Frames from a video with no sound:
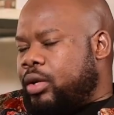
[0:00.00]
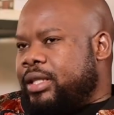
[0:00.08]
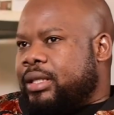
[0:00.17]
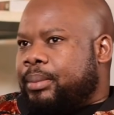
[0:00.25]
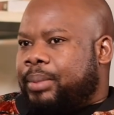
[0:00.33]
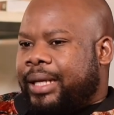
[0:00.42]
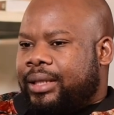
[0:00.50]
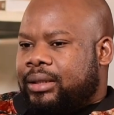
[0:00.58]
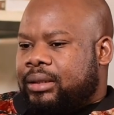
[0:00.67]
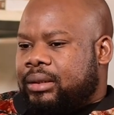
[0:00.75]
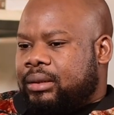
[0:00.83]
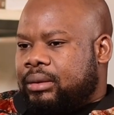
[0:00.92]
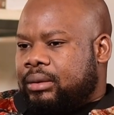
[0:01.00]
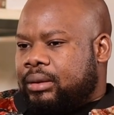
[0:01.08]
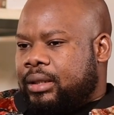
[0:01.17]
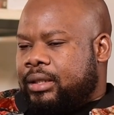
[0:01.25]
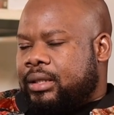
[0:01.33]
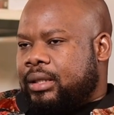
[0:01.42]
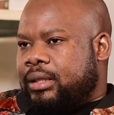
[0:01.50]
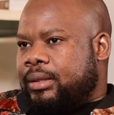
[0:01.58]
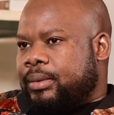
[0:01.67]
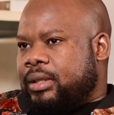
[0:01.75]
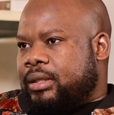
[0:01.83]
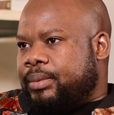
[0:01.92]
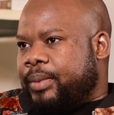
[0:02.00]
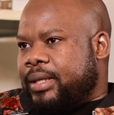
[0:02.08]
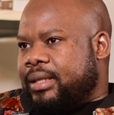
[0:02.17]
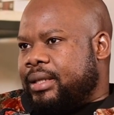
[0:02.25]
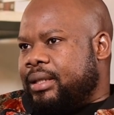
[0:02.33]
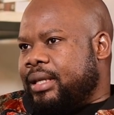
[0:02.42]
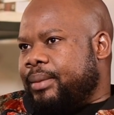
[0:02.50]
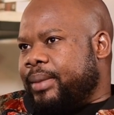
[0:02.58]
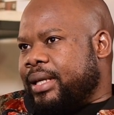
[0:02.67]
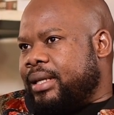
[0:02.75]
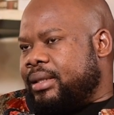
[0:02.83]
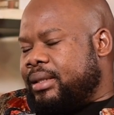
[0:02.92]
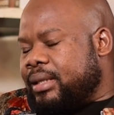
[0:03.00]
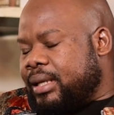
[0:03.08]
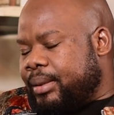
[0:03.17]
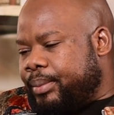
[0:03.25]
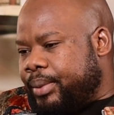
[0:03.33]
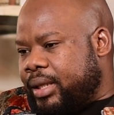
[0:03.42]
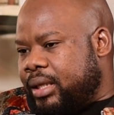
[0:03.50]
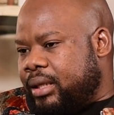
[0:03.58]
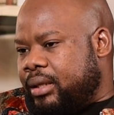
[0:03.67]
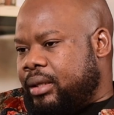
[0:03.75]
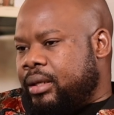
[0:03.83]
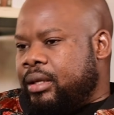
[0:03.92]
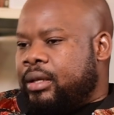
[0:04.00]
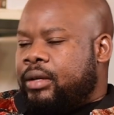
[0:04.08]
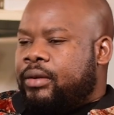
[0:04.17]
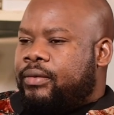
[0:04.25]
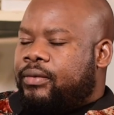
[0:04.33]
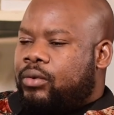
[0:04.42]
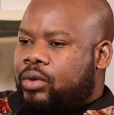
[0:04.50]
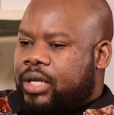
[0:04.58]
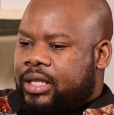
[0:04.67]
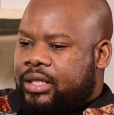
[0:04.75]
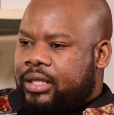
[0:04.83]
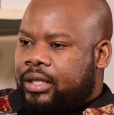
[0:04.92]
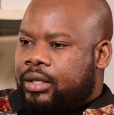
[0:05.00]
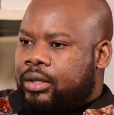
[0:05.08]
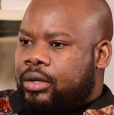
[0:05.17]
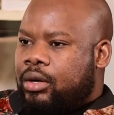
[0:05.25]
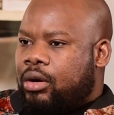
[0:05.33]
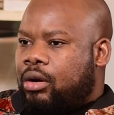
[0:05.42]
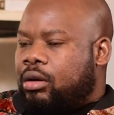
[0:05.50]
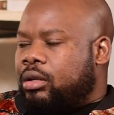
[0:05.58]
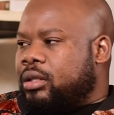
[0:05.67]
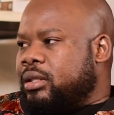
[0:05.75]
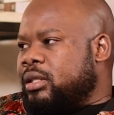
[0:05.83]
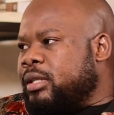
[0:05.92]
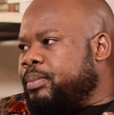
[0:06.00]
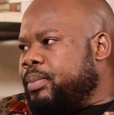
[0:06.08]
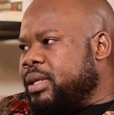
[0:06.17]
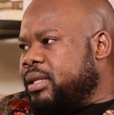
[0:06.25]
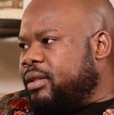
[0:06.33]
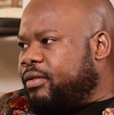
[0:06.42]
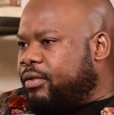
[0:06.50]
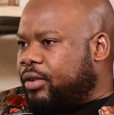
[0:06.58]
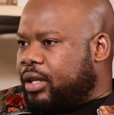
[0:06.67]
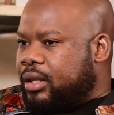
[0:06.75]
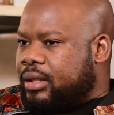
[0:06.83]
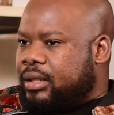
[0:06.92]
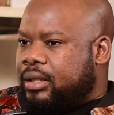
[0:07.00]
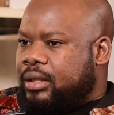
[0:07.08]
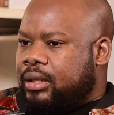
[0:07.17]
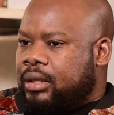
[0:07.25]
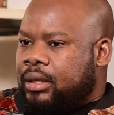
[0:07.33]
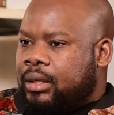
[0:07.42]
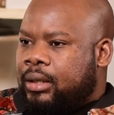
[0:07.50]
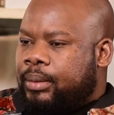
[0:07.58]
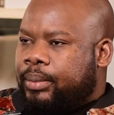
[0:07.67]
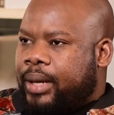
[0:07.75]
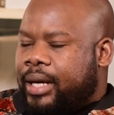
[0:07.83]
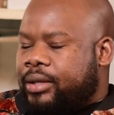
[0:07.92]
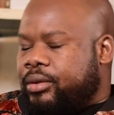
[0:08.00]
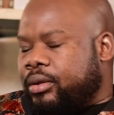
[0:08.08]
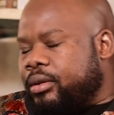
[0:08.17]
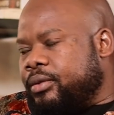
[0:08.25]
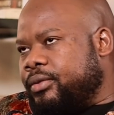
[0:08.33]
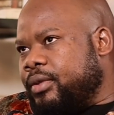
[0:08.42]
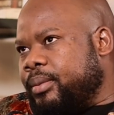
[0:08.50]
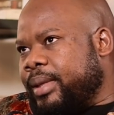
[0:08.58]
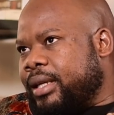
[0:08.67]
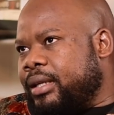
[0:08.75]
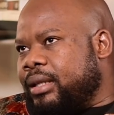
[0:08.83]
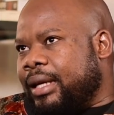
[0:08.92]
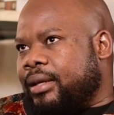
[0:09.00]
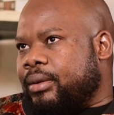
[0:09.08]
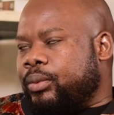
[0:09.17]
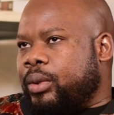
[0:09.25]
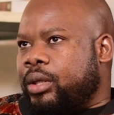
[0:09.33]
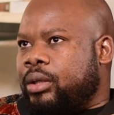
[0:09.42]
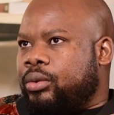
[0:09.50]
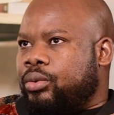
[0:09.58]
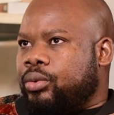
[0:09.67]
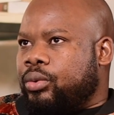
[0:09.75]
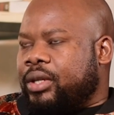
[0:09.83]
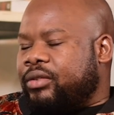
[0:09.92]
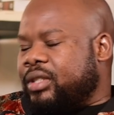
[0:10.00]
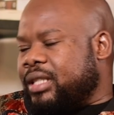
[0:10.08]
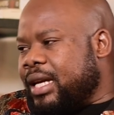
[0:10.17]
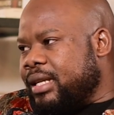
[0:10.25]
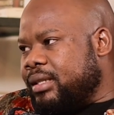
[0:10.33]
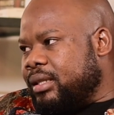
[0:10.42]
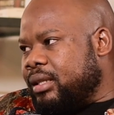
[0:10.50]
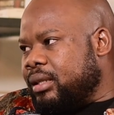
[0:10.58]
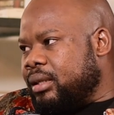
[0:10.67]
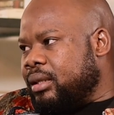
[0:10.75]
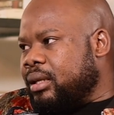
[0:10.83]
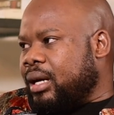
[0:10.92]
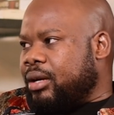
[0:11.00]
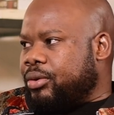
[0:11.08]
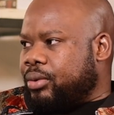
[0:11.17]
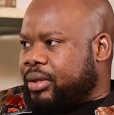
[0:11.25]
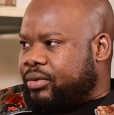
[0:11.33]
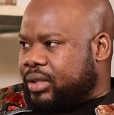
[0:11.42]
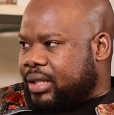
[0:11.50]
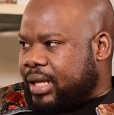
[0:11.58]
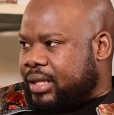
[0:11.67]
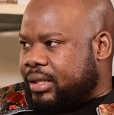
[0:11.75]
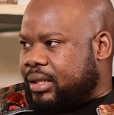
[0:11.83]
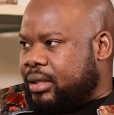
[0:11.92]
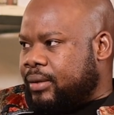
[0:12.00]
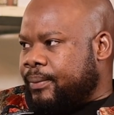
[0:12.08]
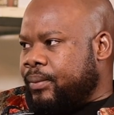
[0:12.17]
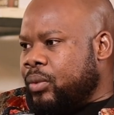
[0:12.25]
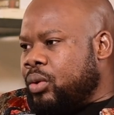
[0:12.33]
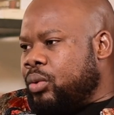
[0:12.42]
It's a blend. Okay. It's it's it's basically a marketing company. Okay. Focusing on specifics parts of the market, like we do advertising, outdoor advertising,